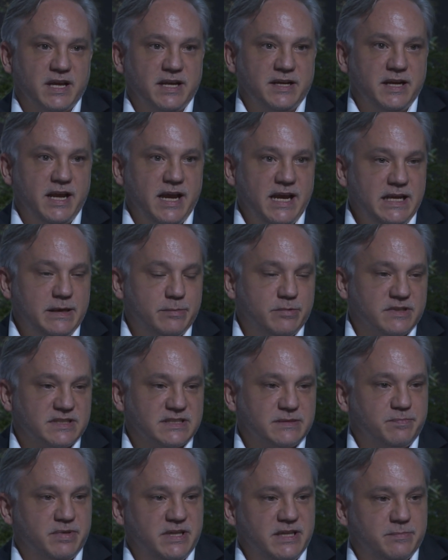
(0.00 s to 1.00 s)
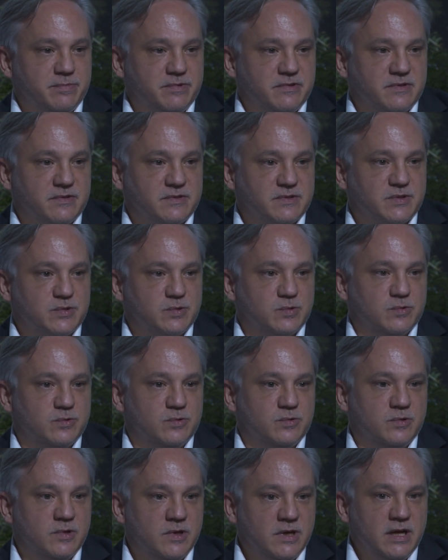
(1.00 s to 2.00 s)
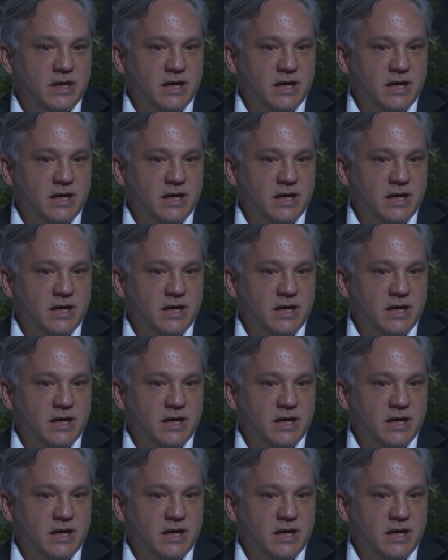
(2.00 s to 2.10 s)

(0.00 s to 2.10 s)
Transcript: enables people to